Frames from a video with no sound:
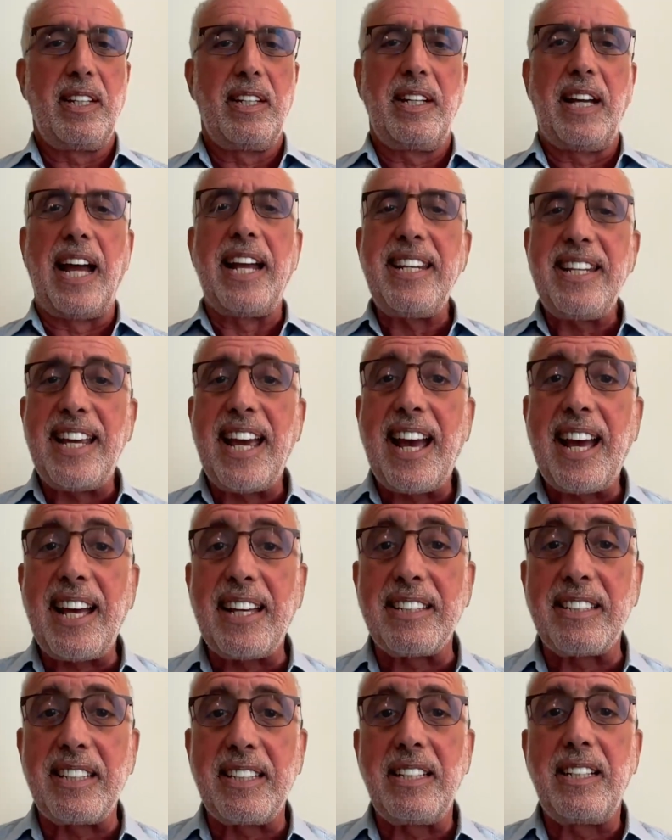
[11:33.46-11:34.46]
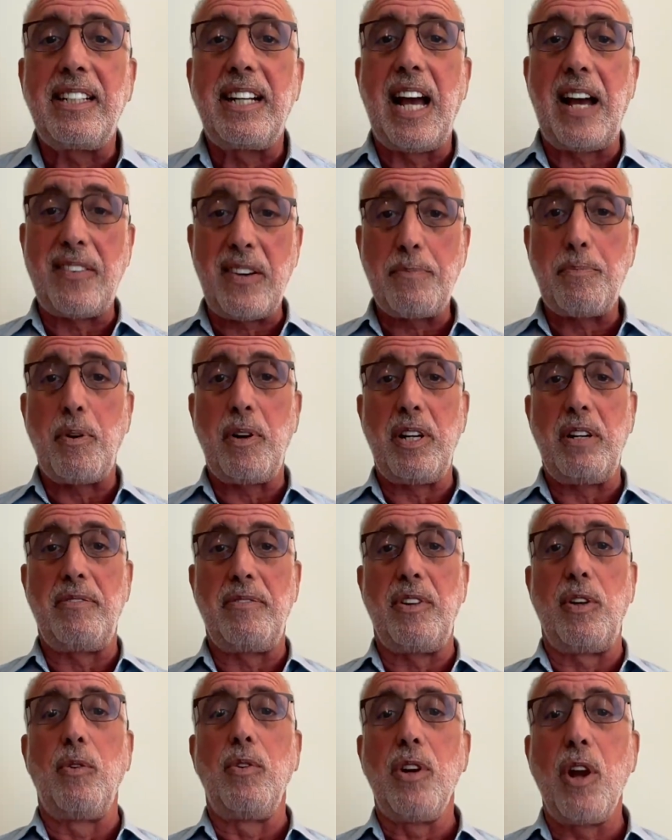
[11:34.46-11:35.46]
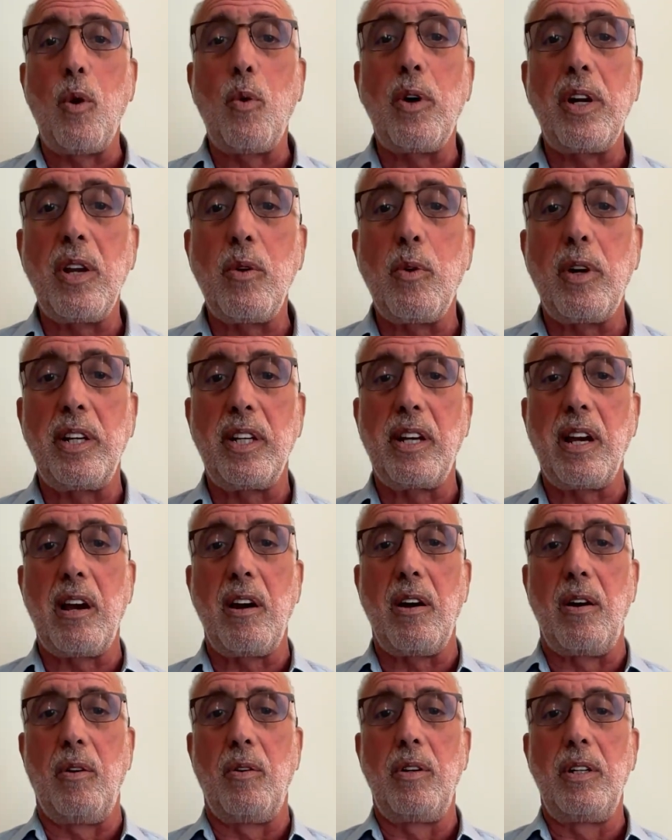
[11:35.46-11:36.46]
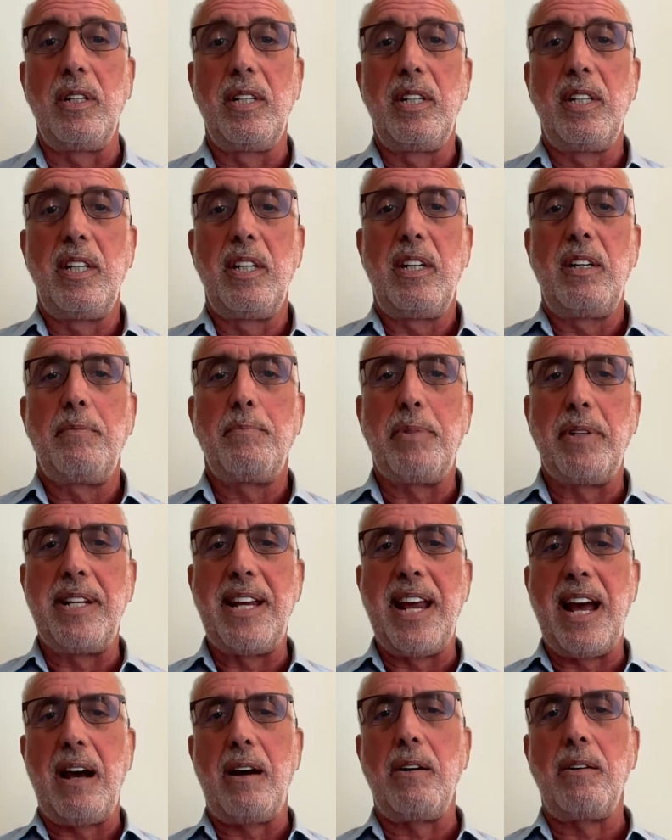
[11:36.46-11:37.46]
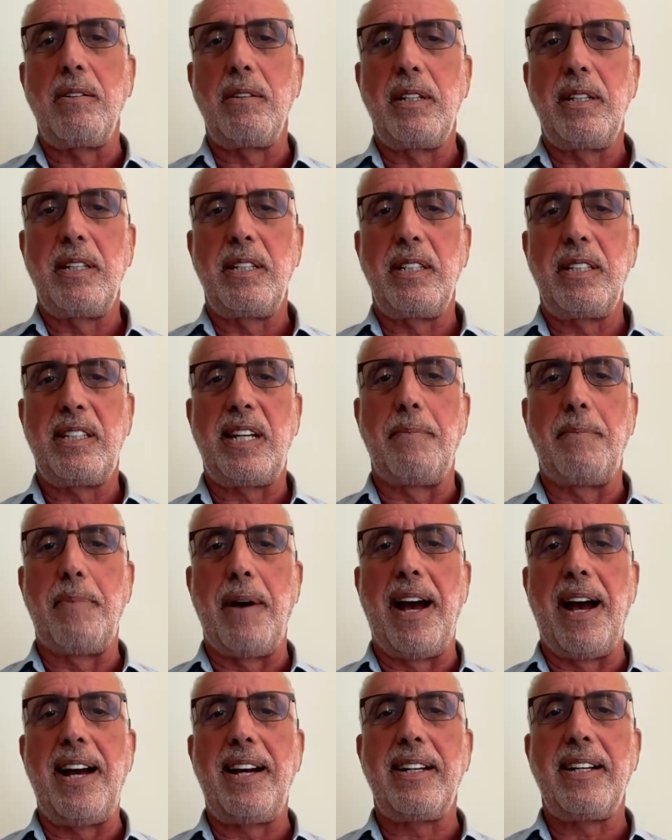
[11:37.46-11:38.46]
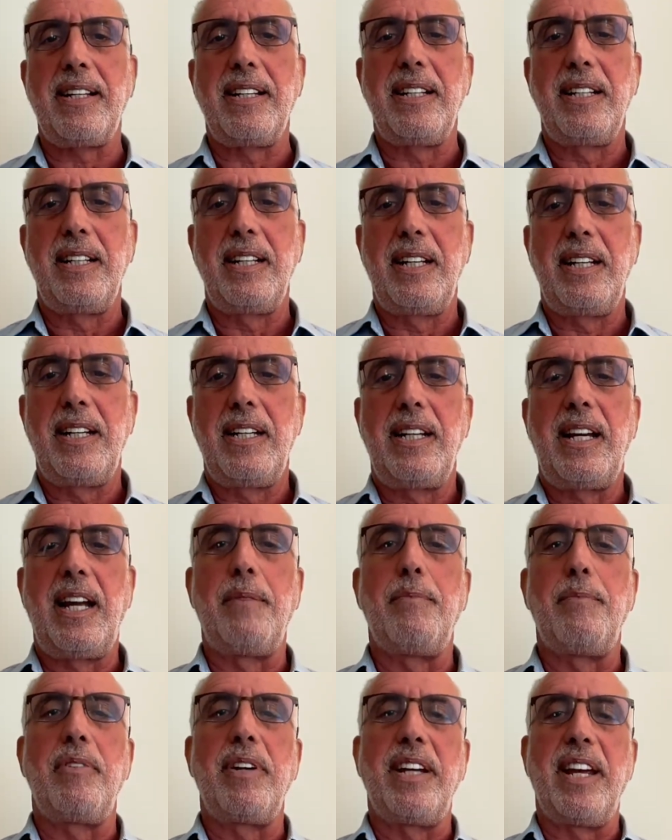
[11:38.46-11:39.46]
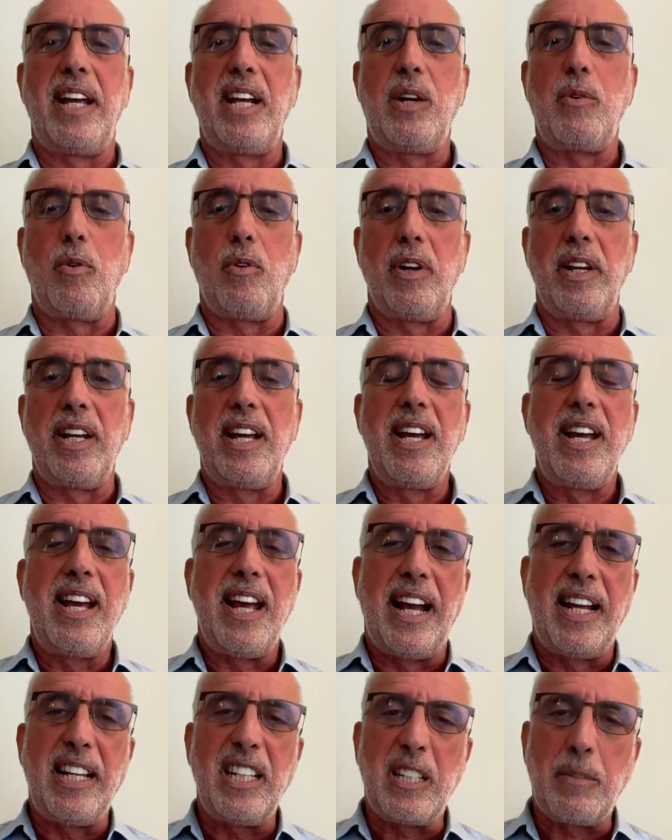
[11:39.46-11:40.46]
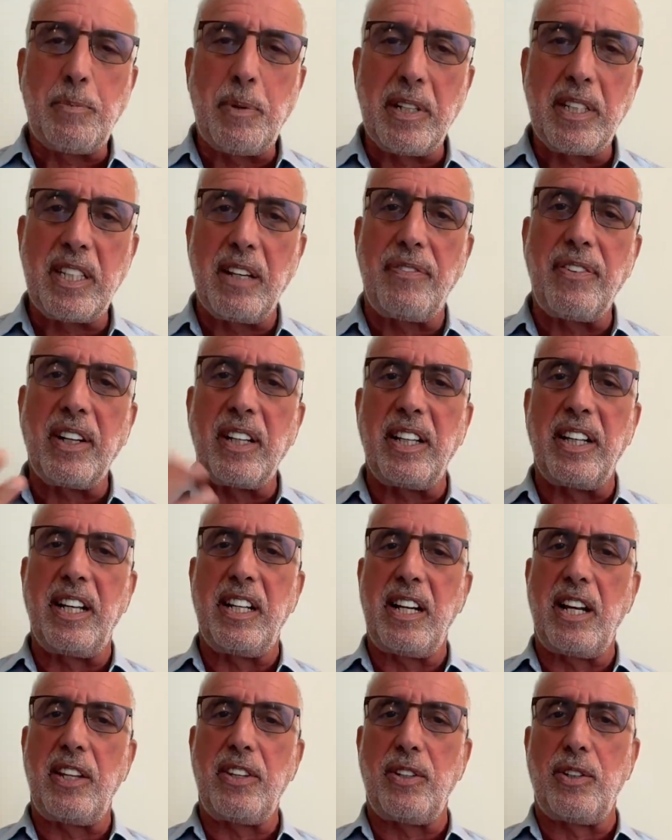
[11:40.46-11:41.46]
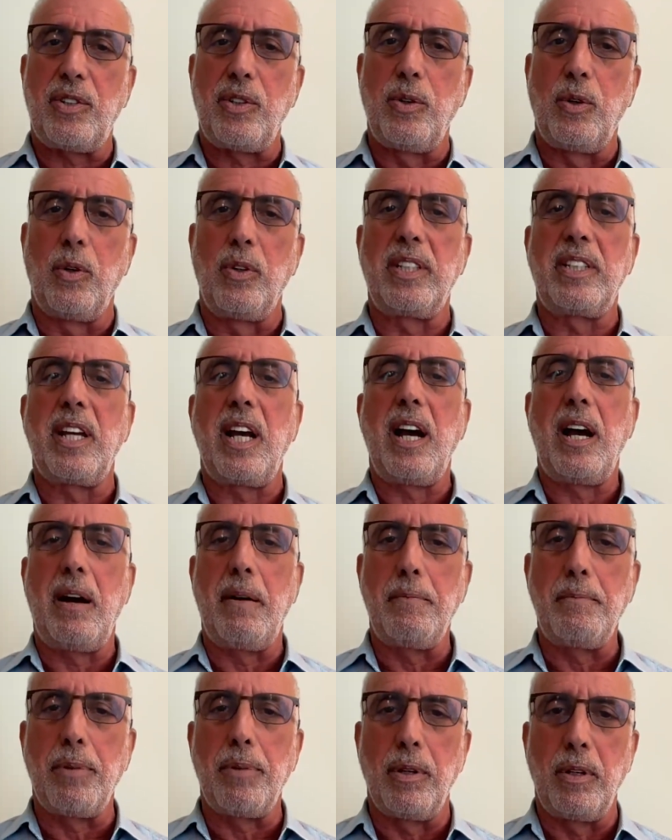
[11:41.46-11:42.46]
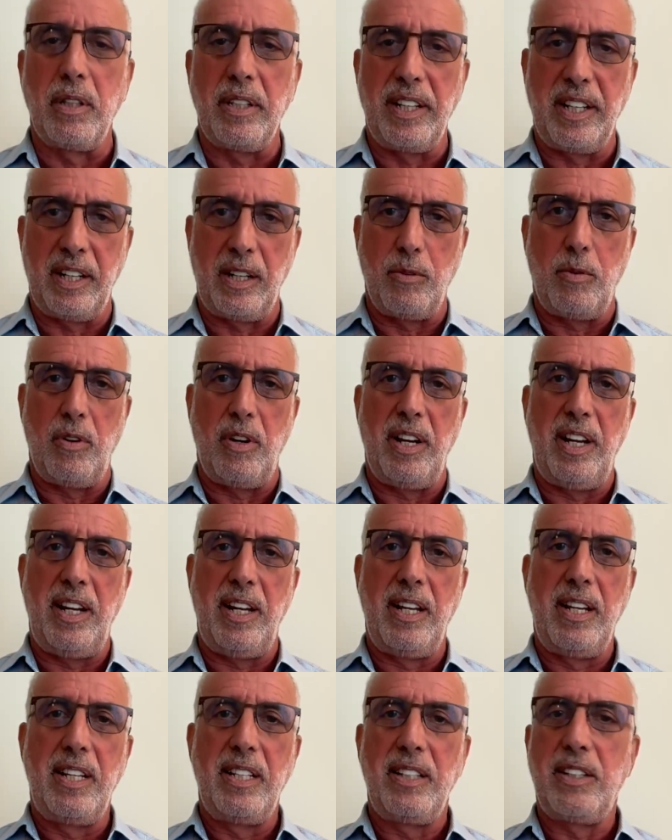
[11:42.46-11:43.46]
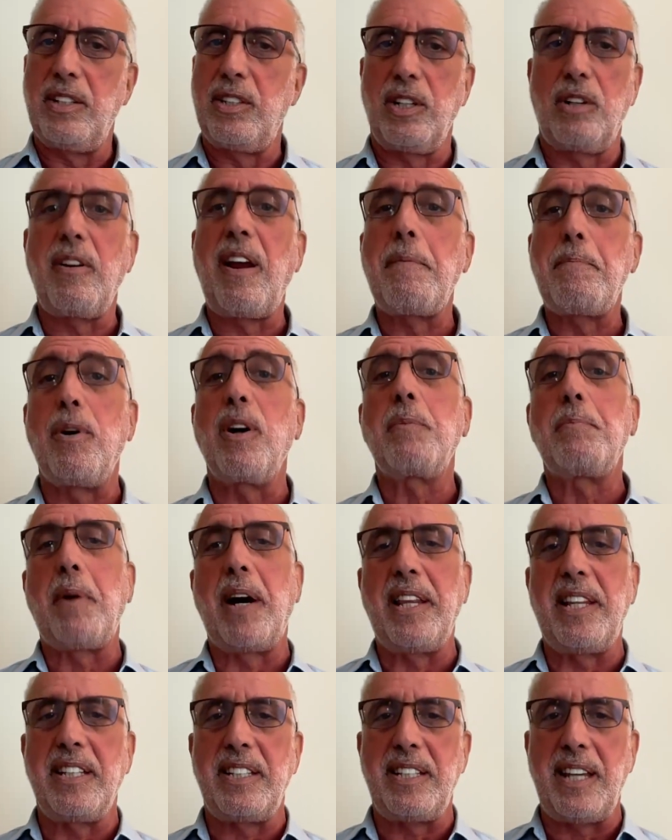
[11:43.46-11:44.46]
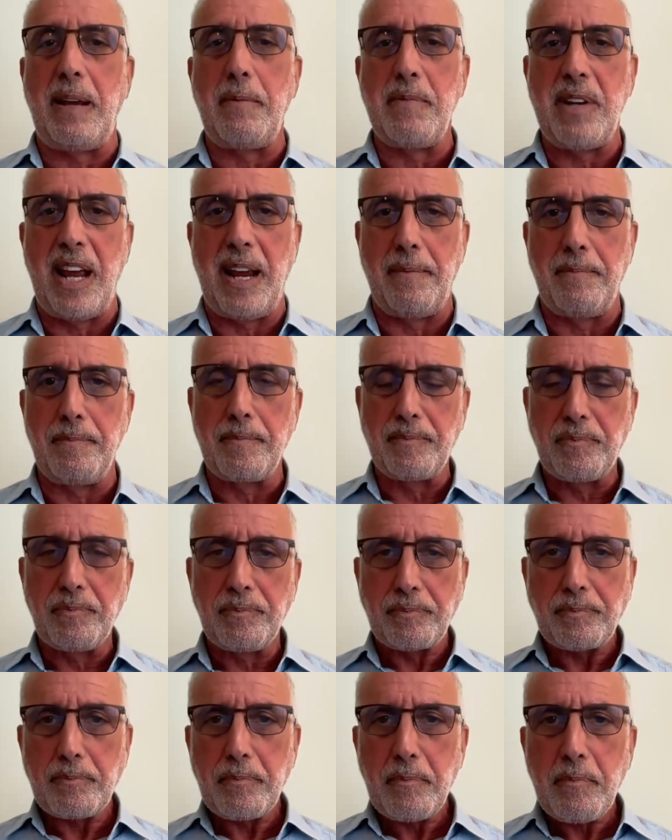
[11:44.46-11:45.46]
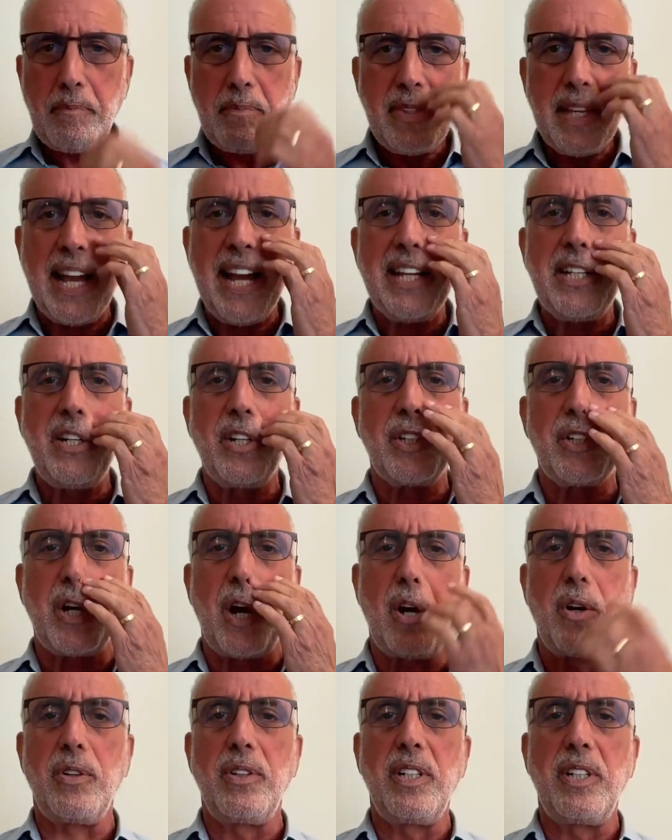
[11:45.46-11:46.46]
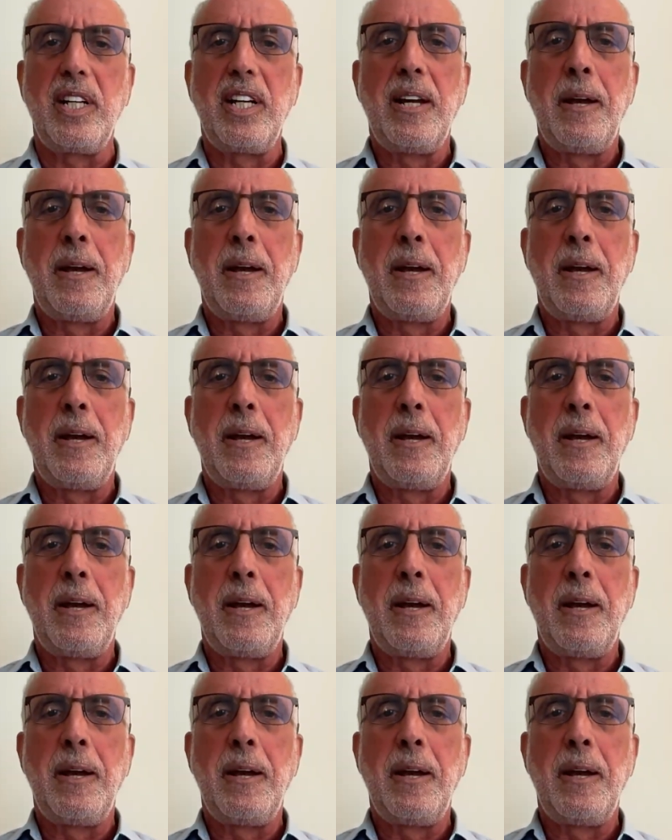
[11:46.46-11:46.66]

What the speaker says: And yes, have a point of view, know where you want to go. But now step back and bring inquiry. And specifically, another tool is humble inquiry. There's a great book by the same name, Edgar Schoen.